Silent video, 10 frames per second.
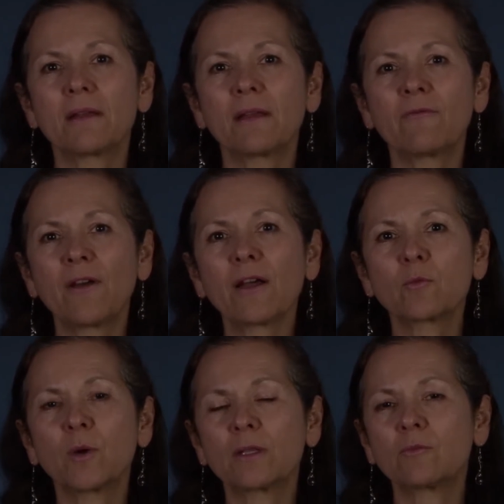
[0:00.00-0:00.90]
in
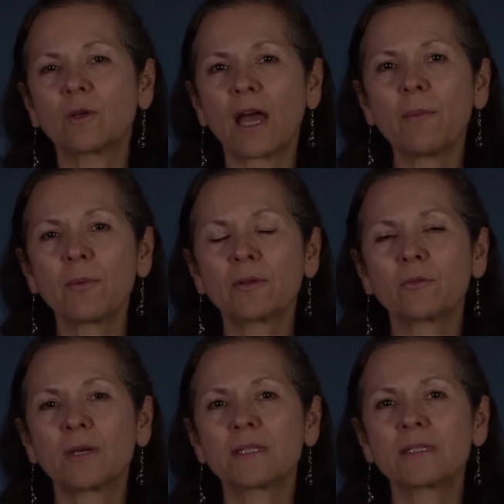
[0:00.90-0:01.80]
fact, what
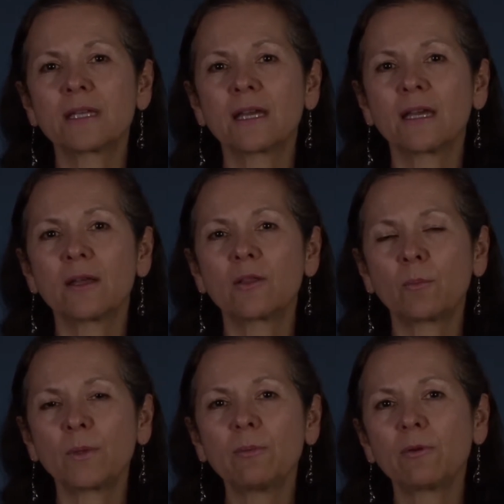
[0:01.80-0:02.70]
happened was the
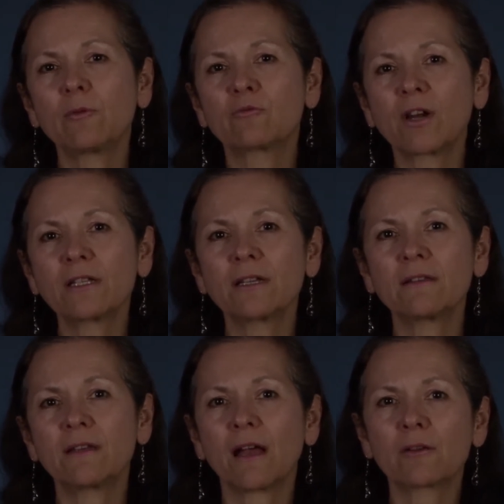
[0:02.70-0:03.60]
people
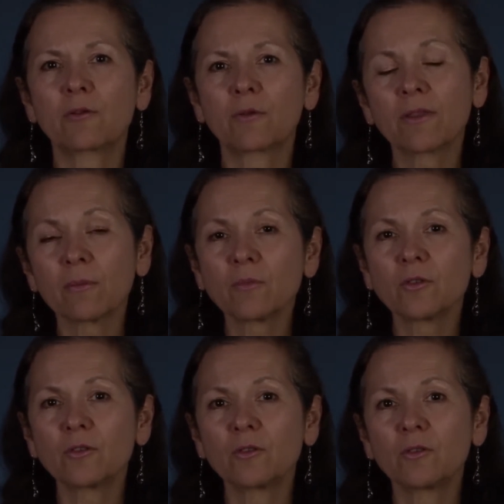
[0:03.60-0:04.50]
writing the algorithm
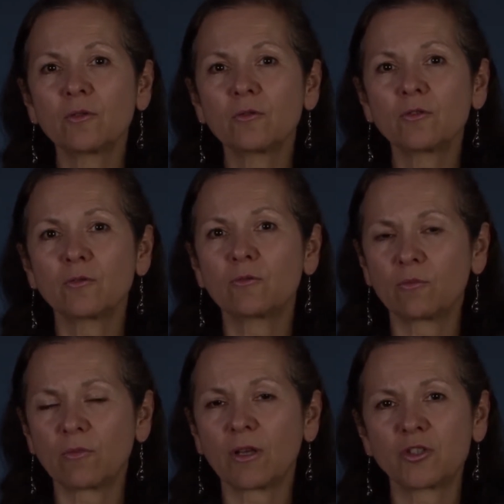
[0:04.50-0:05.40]

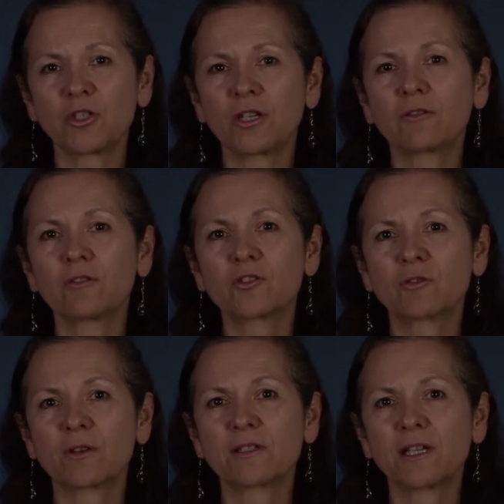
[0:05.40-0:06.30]
to engineer those
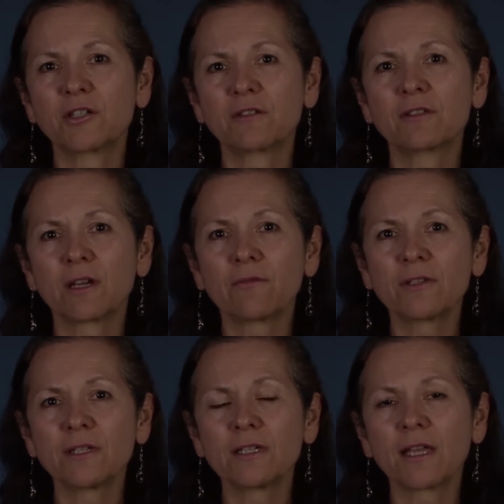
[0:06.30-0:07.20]
translation
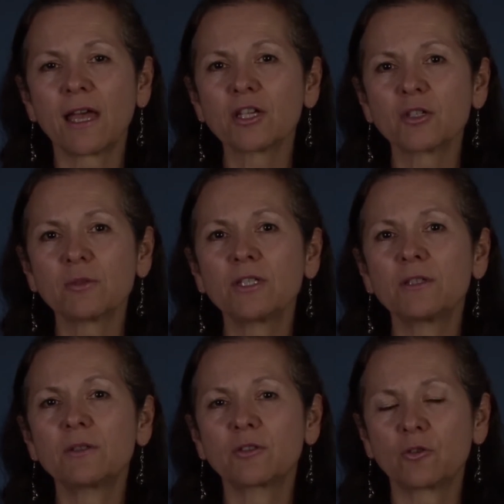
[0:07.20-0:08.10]
services
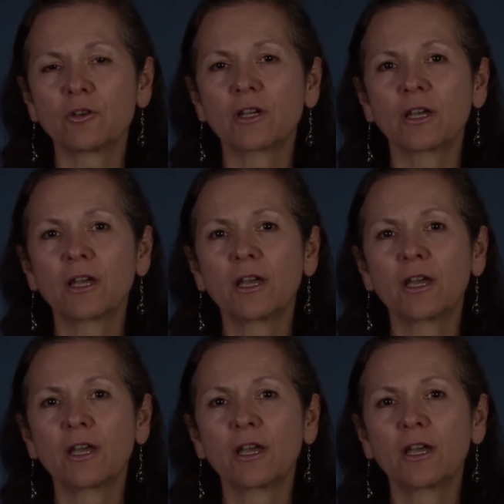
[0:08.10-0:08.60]
actually took